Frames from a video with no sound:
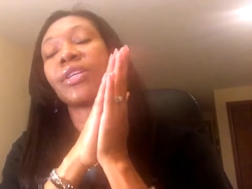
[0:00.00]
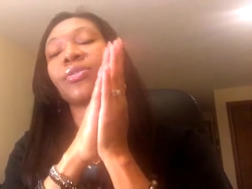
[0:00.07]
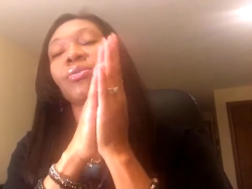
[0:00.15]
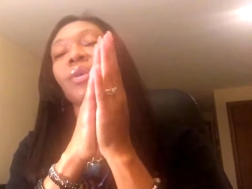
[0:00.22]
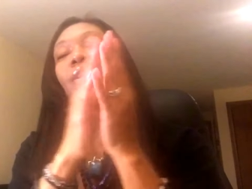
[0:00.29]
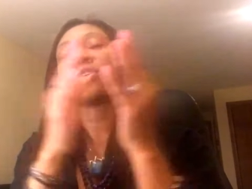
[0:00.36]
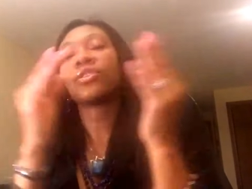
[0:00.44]

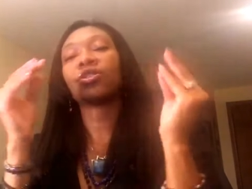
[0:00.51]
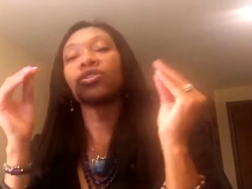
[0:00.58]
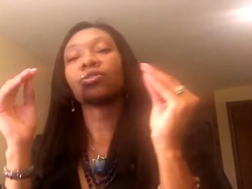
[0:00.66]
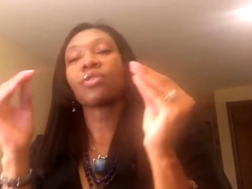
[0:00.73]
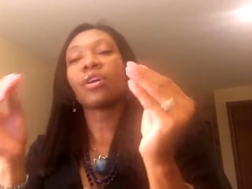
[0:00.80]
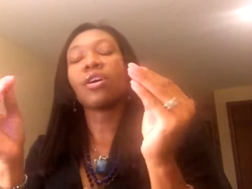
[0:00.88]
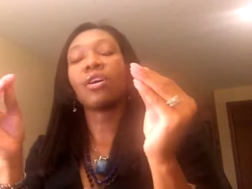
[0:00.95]
You are
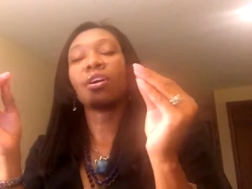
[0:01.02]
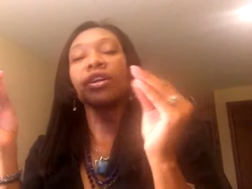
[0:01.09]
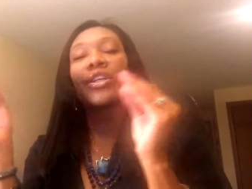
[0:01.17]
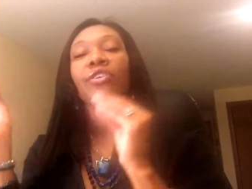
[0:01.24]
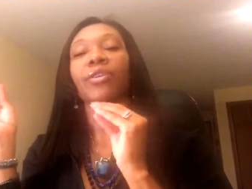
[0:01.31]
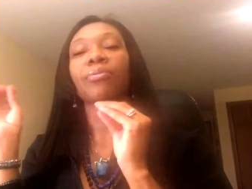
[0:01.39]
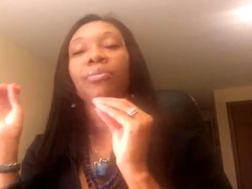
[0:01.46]
strong,
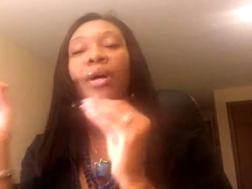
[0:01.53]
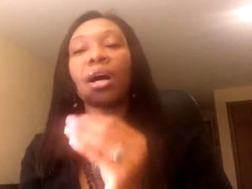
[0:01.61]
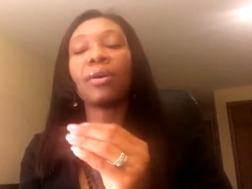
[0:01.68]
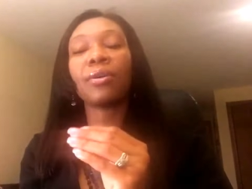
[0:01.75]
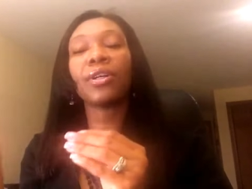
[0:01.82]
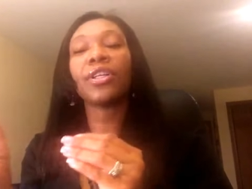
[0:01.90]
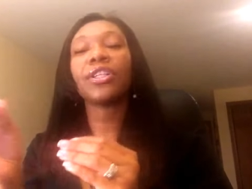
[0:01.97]
you're
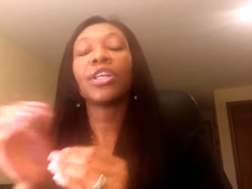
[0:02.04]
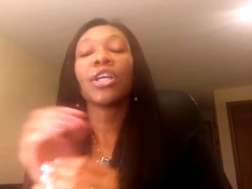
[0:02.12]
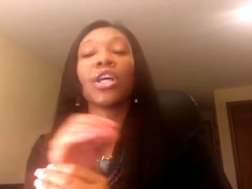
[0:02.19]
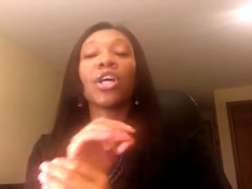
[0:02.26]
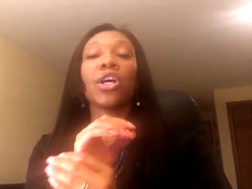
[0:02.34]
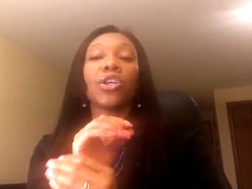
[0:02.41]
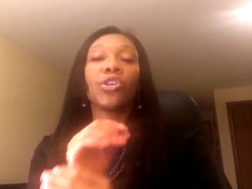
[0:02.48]
empowered,
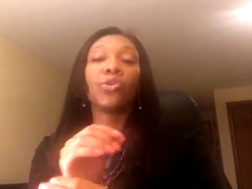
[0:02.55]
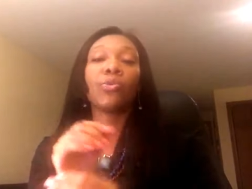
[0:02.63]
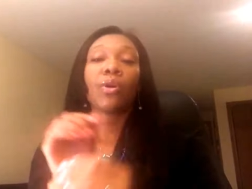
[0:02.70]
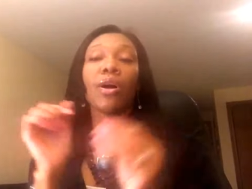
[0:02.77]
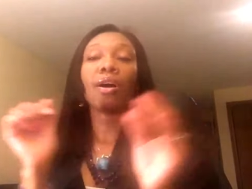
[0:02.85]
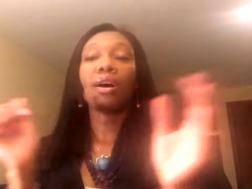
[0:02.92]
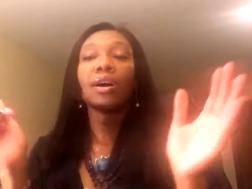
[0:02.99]
you
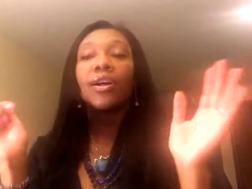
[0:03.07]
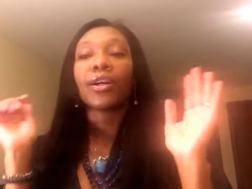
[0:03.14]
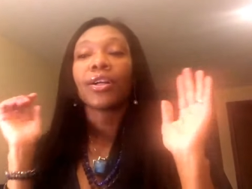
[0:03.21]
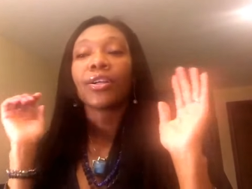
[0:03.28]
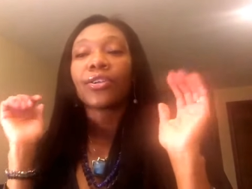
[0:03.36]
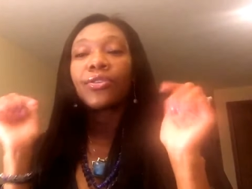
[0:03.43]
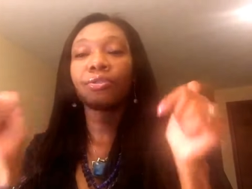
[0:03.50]

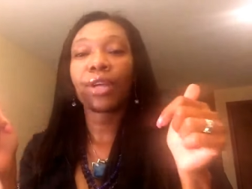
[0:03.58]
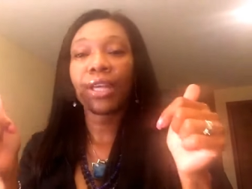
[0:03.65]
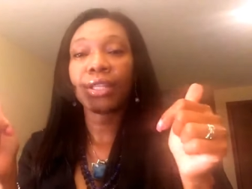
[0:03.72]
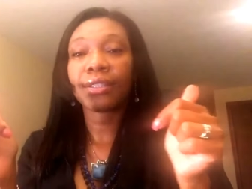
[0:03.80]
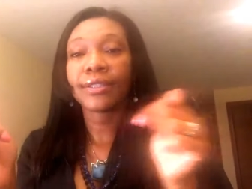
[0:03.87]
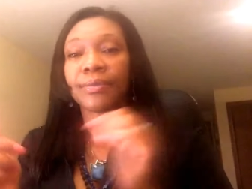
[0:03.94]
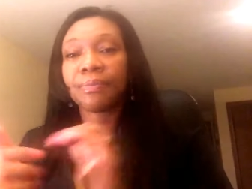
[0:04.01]
are
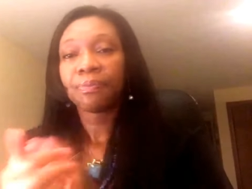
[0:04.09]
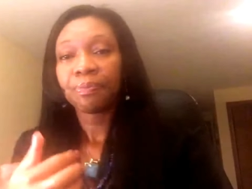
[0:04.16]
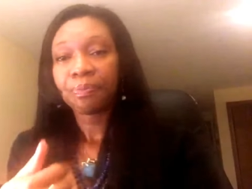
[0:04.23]
great.